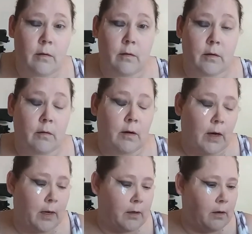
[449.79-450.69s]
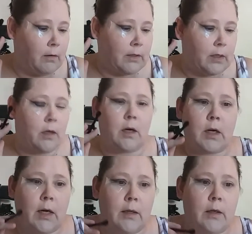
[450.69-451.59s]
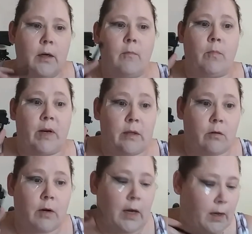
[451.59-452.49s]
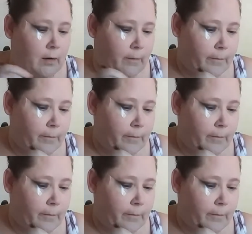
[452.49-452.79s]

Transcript: So, I know it's a dark color, but it's okay.